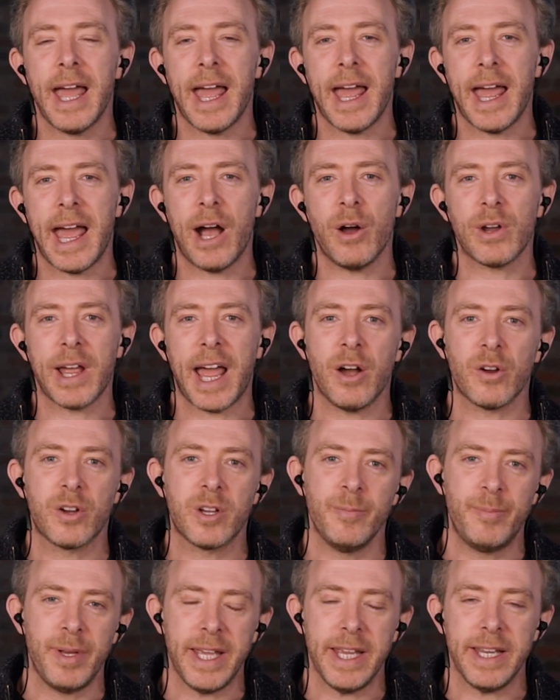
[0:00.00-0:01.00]

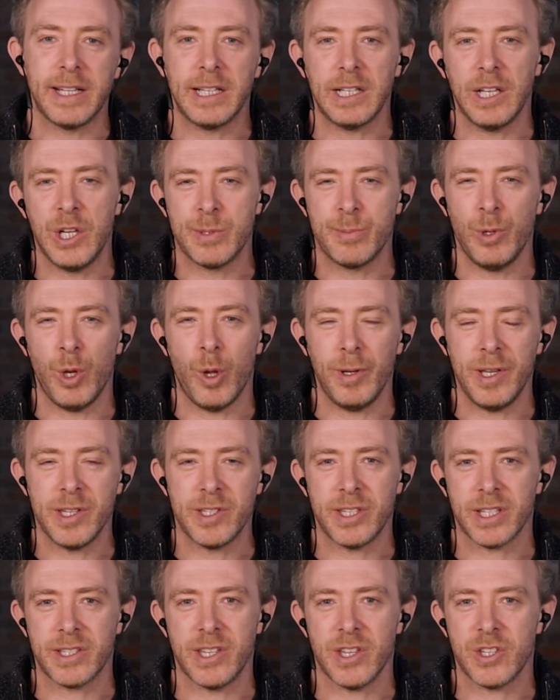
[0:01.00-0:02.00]
outcompete closed
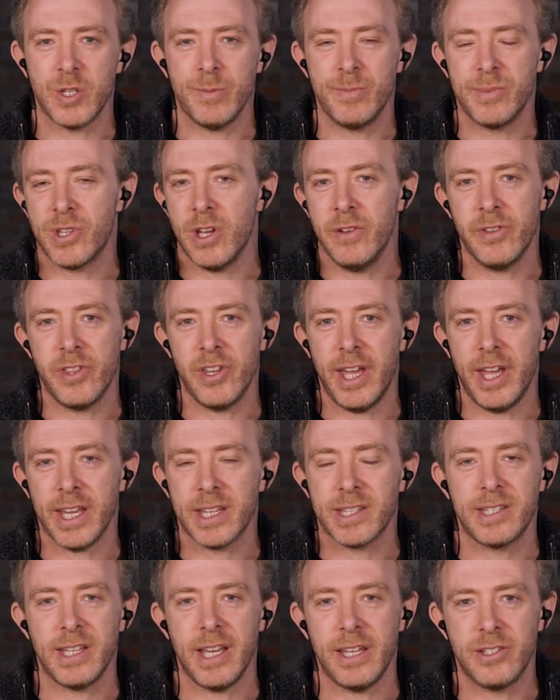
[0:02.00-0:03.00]
monopolistic systems over the
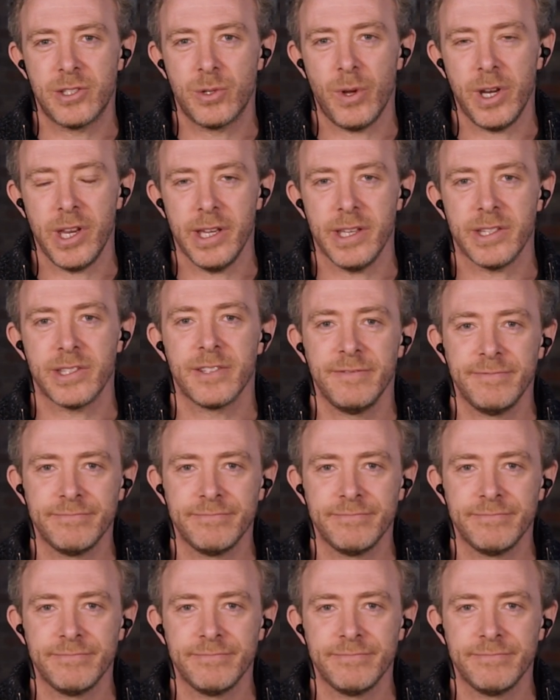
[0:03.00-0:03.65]
next 10 to 20 years.